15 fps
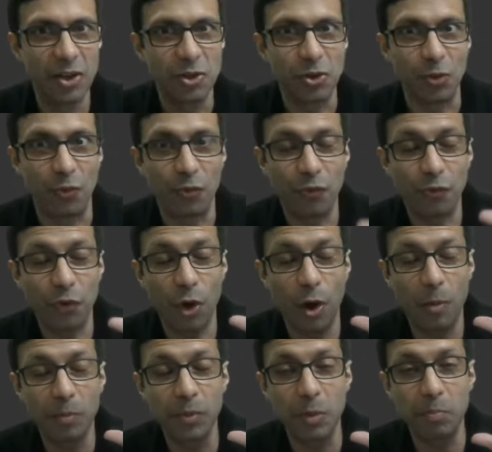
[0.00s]
So
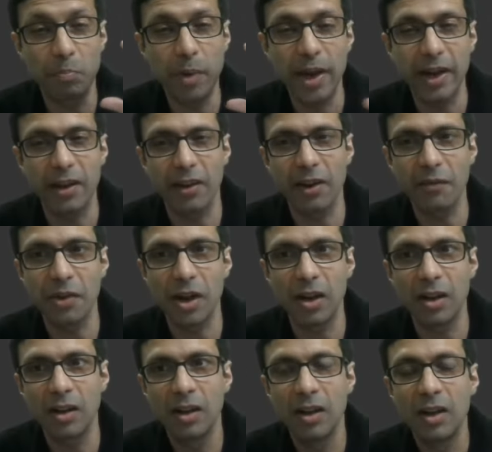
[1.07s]
from the big river,
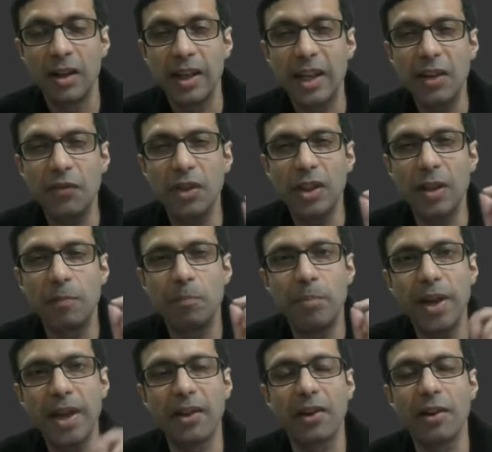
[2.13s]
even the
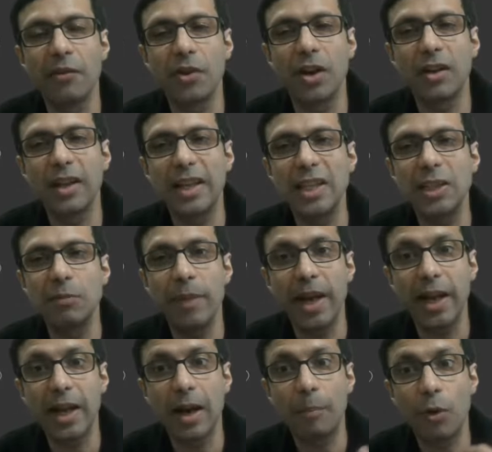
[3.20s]
big river is
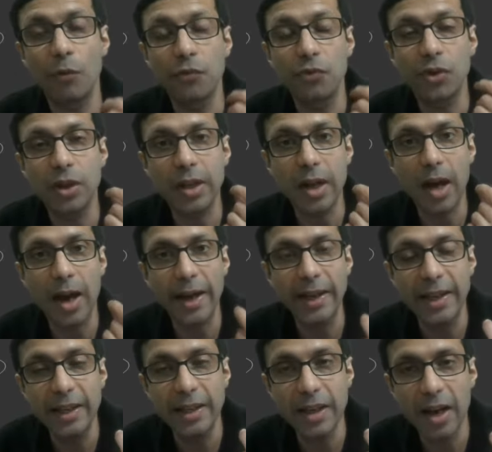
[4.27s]
made up of
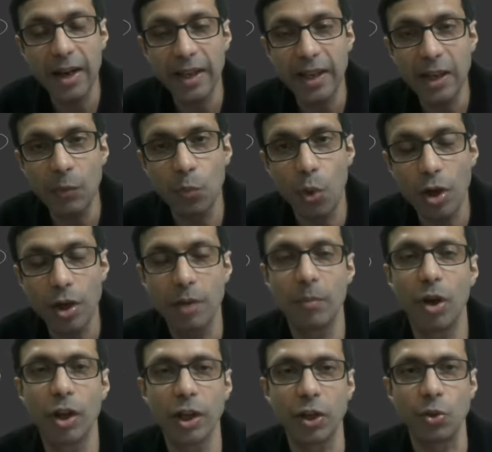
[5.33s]
tiny, tiny water
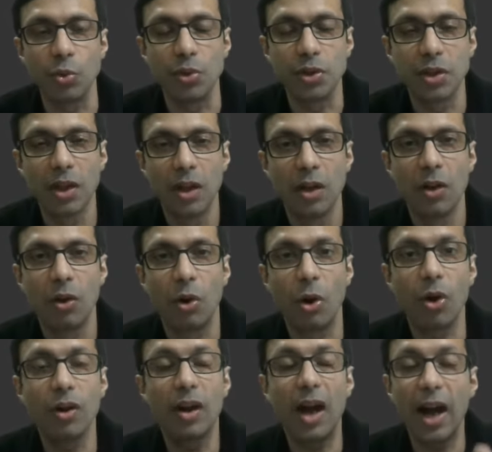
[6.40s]
molecules
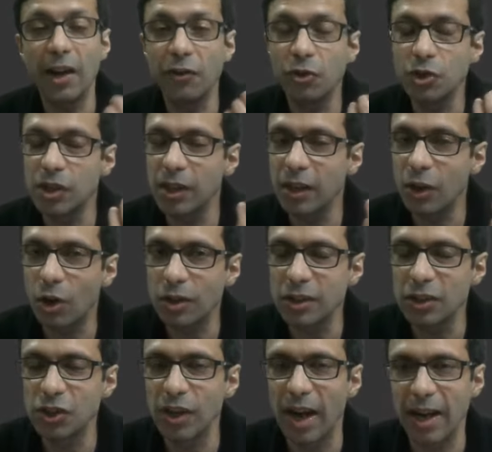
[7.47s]
or hydrogen and
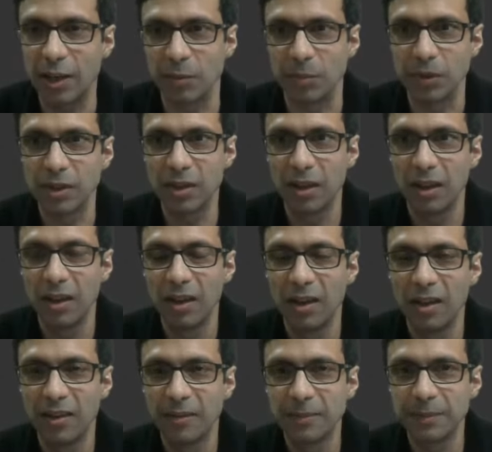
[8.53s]
oxygen atoms,
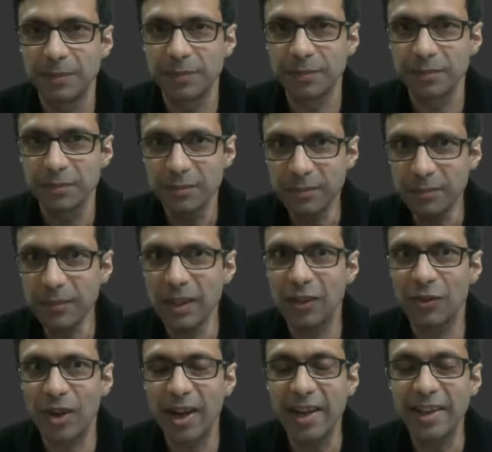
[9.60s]

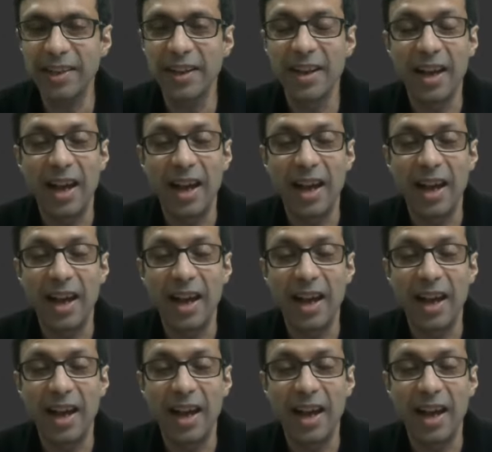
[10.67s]
right?